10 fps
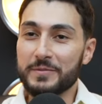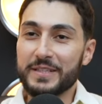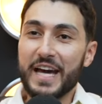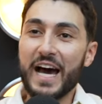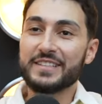
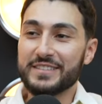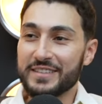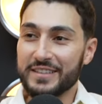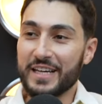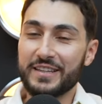gas,
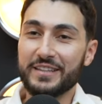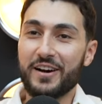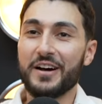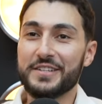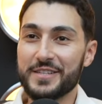like the
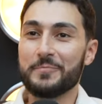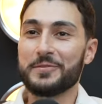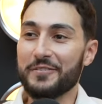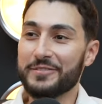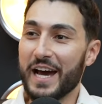concept
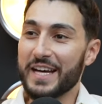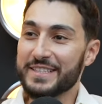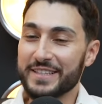of gas